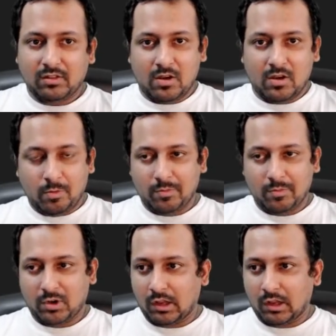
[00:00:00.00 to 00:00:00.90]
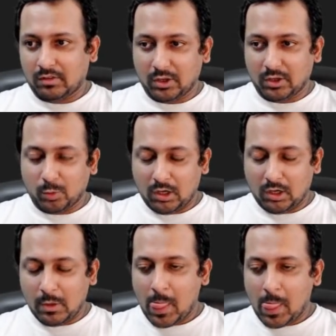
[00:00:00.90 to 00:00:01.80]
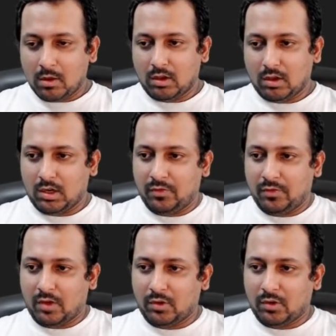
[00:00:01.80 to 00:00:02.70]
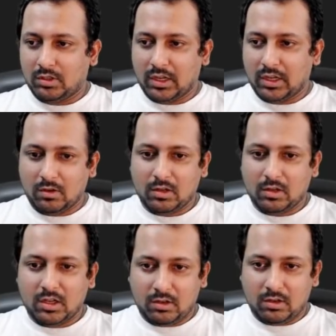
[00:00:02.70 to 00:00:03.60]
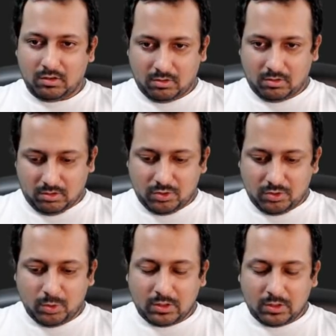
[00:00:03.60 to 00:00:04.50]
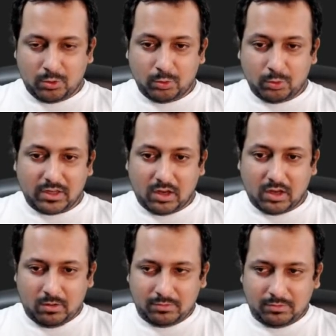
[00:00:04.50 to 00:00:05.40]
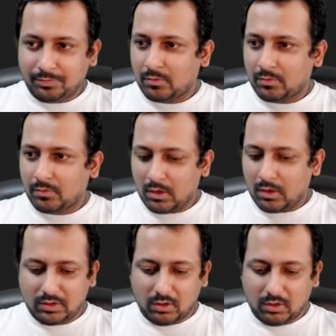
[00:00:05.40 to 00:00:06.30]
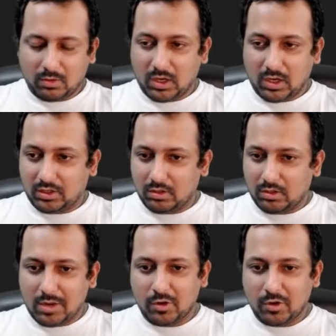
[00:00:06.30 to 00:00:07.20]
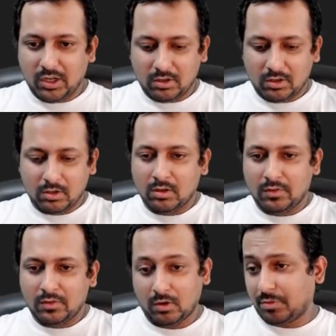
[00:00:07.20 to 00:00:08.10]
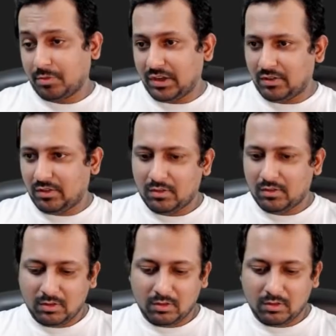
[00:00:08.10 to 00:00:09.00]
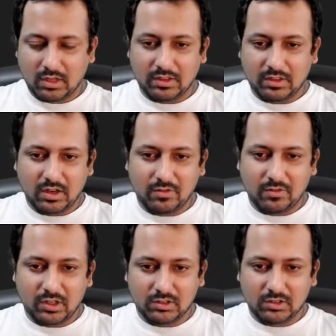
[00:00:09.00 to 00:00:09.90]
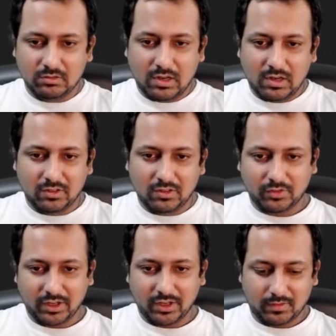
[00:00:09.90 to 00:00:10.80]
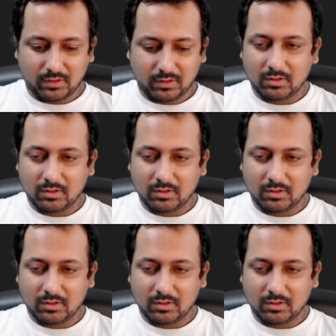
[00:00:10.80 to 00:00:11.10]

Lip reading: I hope I'm pronouncing it well. If you have not taken a look at it, do that now. It's a quite good library for augmentations. And then I return length of the data set.